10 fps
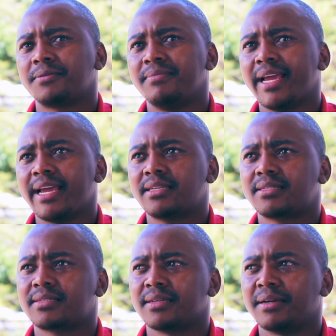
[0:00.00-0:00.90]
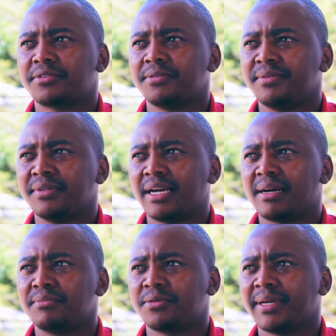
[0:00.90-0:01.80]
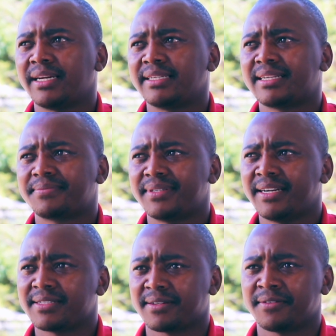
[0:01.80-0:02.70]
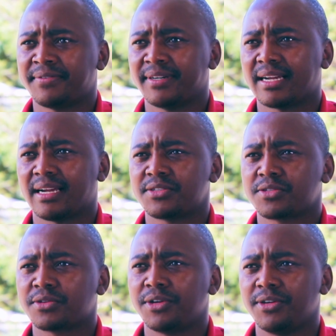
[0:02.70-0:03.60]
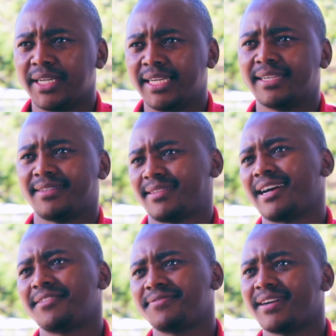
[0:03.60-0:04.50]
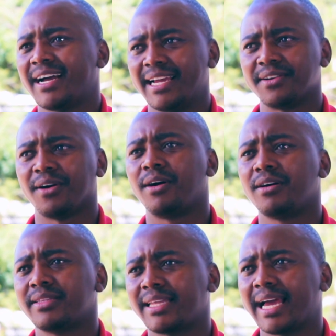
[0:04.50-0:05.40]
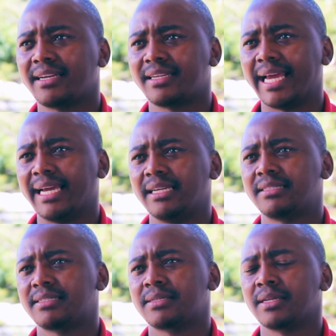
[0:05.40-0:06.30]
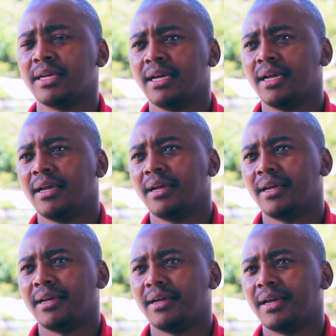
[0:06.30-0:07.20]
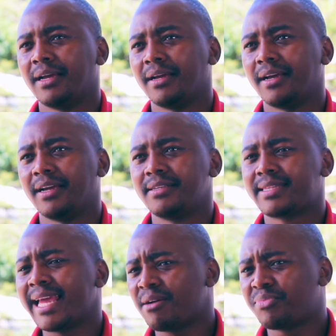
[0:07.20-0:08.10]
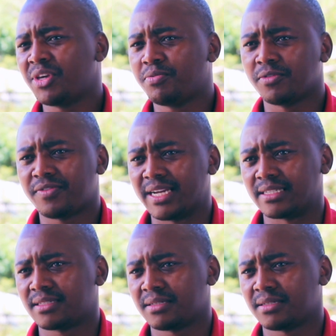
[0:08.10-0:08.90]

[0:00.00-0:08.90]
makes to be an entrepreneur in South Africa so unique, tougher, and all that is they are people first.